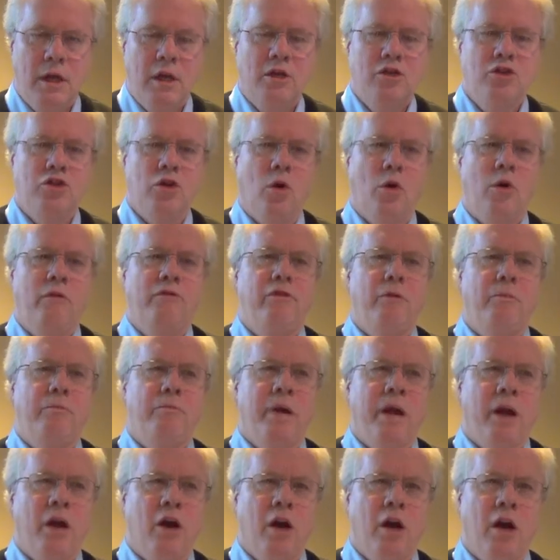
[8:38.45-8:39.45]
So if a
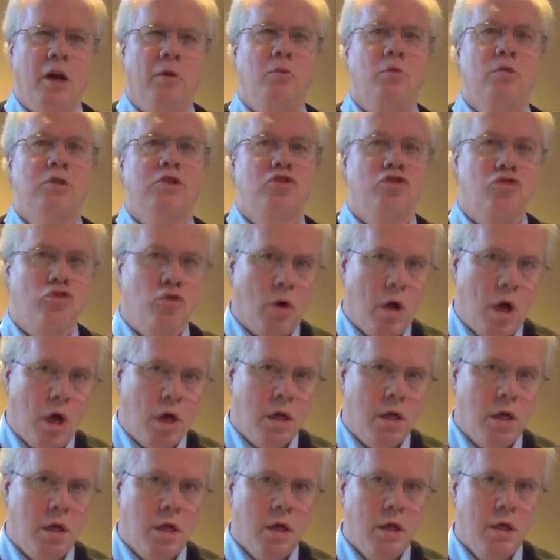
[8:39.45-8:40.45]
parent was
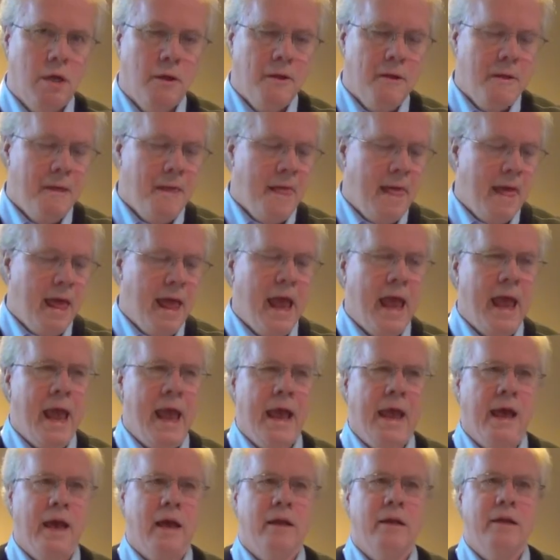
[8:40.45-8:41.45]
drunk
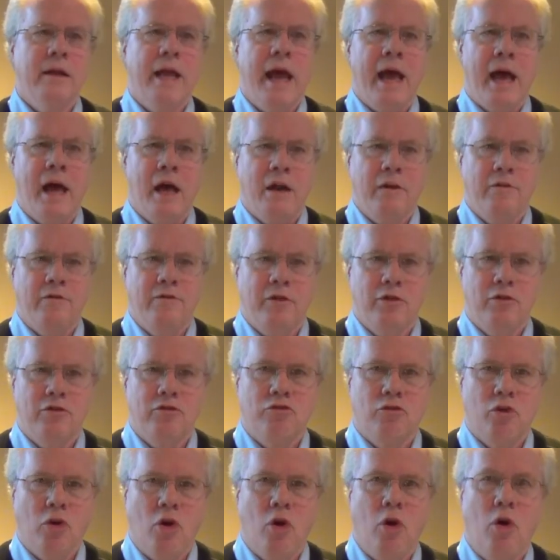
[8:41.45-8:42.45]
and out of
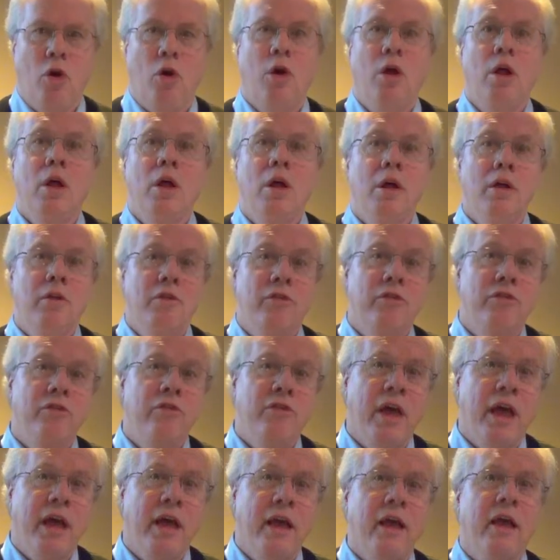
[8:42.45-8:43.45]
control,
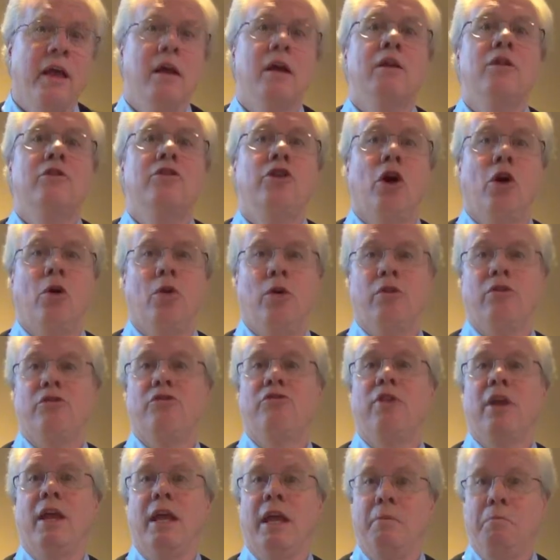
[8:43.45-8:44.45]
they
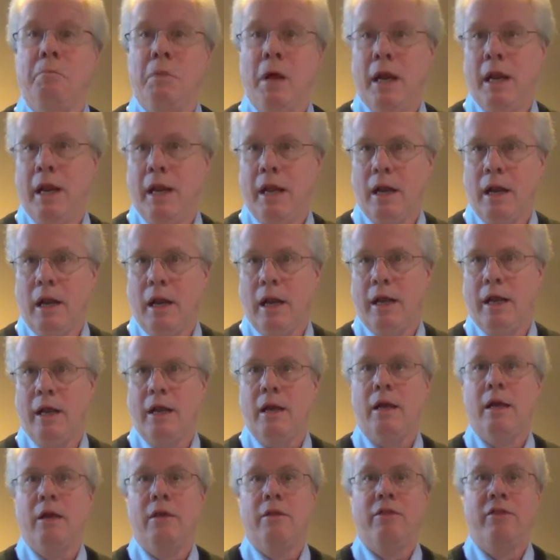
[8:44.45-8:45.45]
noticed
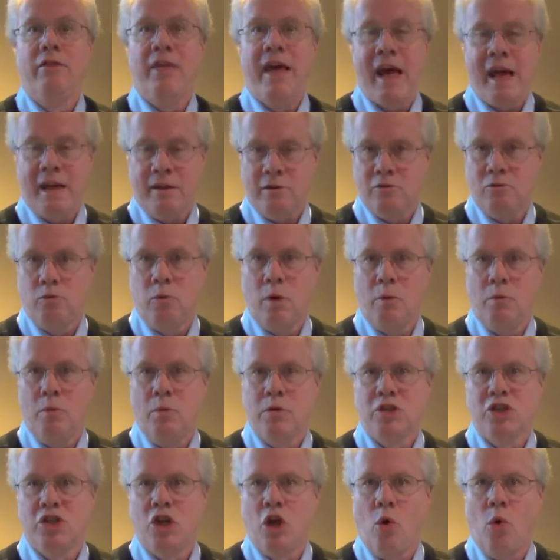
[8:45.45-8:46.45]
immediately that's what
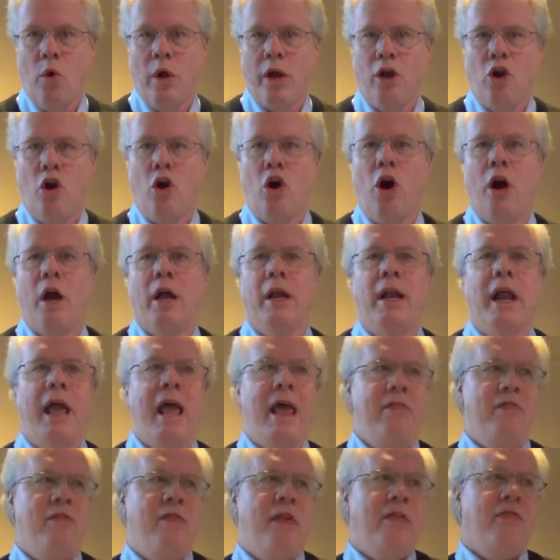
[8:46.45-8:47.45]
was going on,
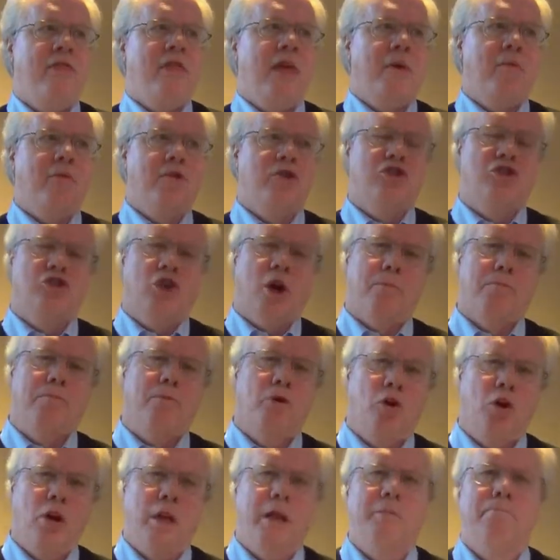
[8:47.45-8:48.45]
and then they would start
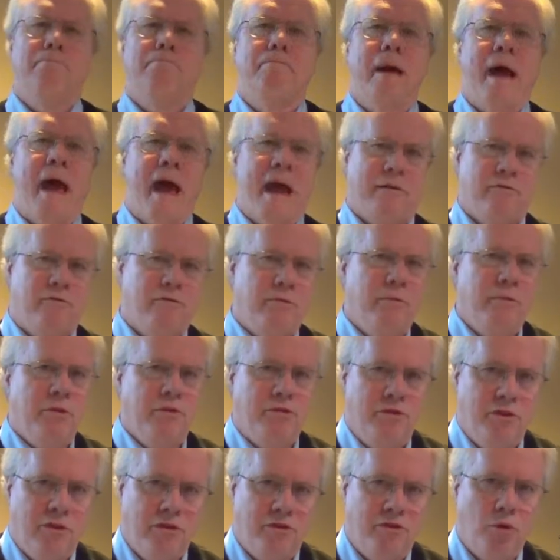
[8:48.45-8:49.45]
pulling back from the
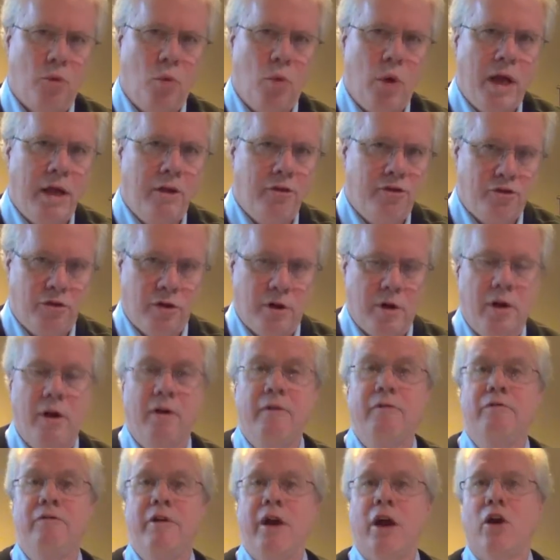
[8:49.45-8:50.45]
situation
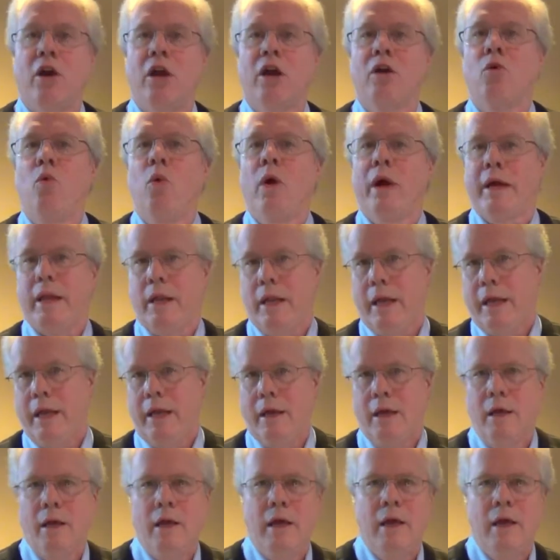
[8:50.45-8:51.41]
very quickly.